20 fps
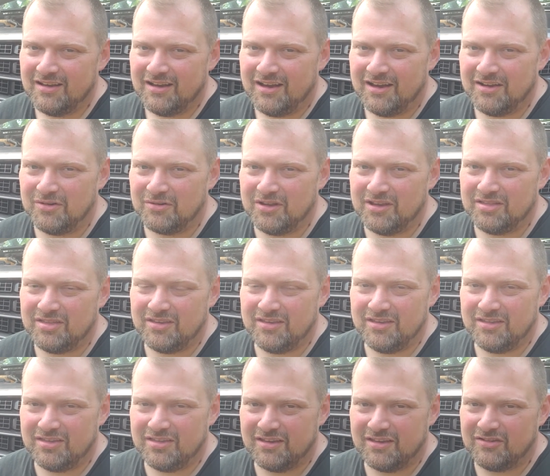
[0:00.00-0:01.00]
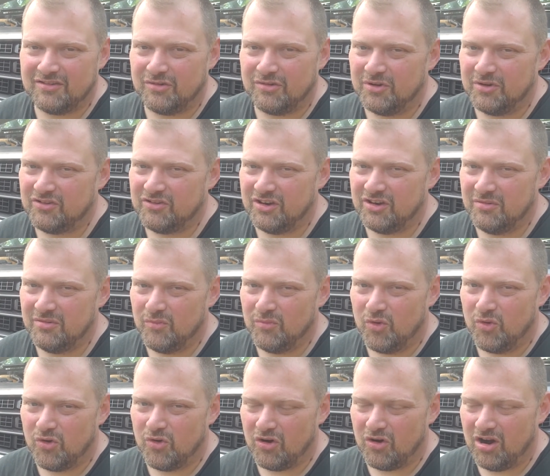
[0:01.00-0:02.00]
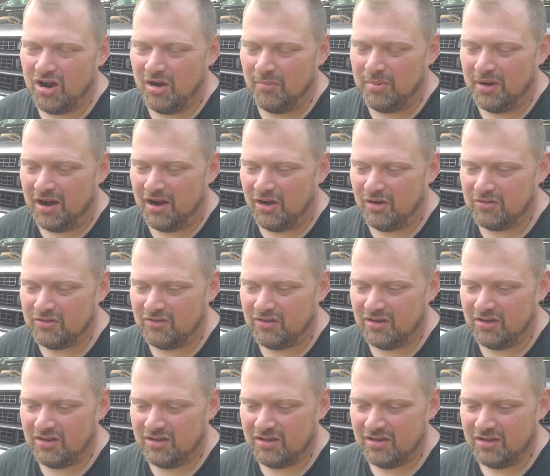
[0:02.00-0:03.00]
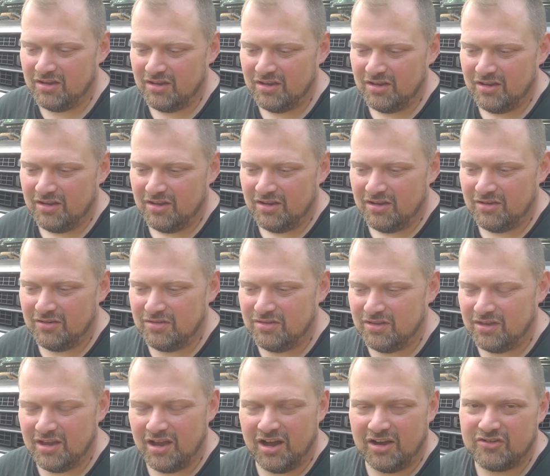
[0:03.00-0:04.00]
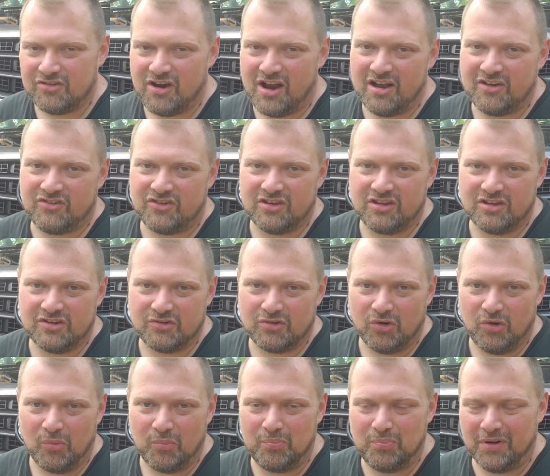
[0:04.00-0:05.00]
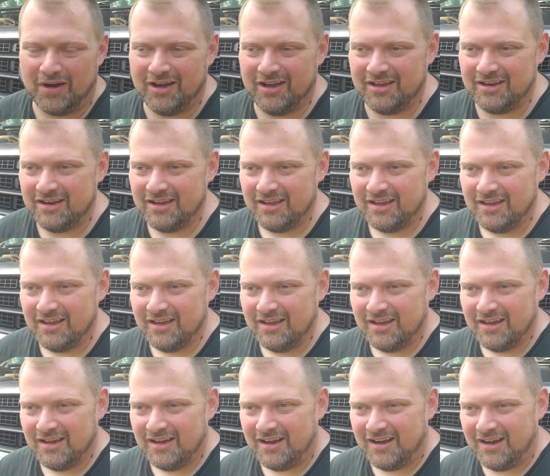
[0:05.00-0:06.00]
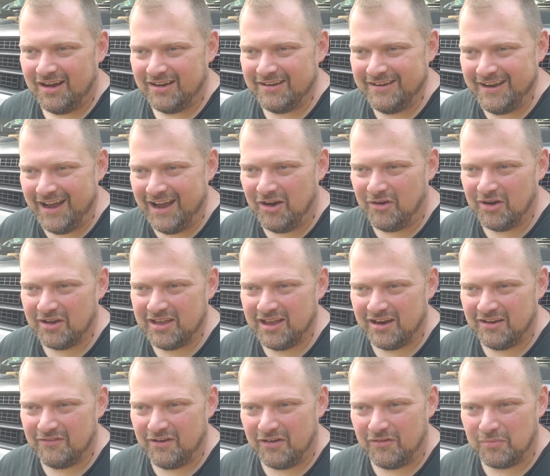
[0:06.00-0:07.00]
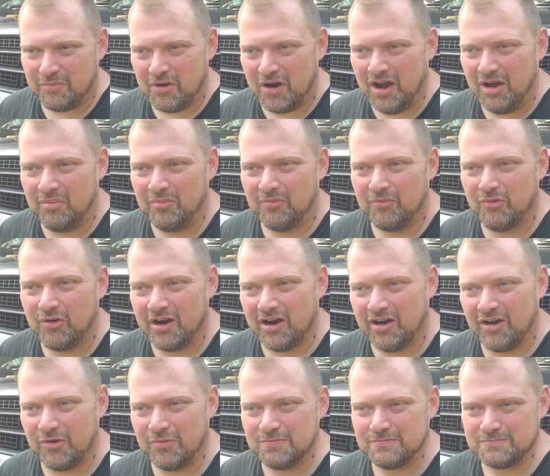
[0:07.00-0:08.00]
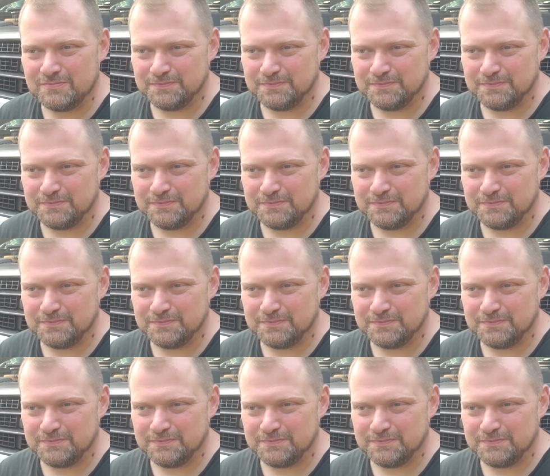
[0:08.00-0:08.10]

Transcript: thing so much anymore about the traction control, but now I kind of have a problem where